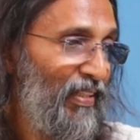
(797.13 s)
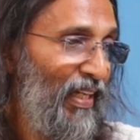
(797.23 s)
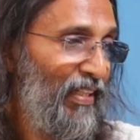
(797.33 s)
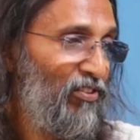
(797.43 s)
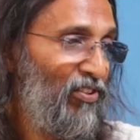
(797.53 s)

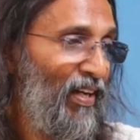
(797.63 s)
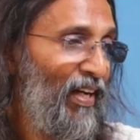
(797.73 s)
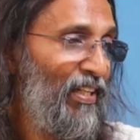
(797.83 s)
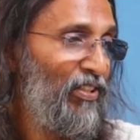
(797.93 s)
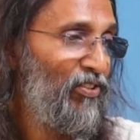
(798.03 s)

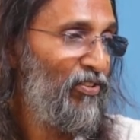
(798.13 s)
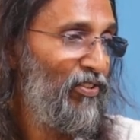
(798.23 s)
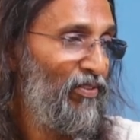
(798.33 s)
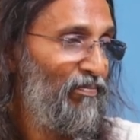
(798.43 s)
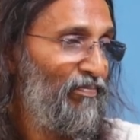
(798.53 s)

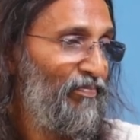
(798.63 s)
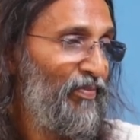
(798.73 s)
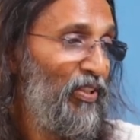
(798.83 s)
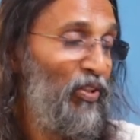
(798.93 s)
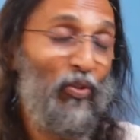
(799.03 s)
excised,
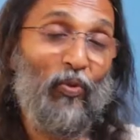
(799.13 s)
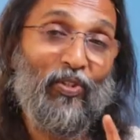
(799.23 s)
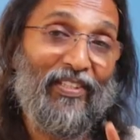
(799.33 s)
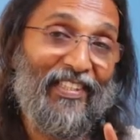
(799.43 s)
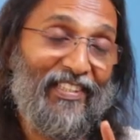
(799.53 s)

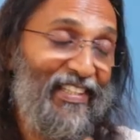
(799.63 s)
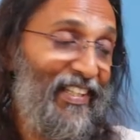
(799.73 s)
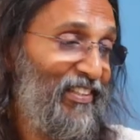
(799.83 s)
ruthlessly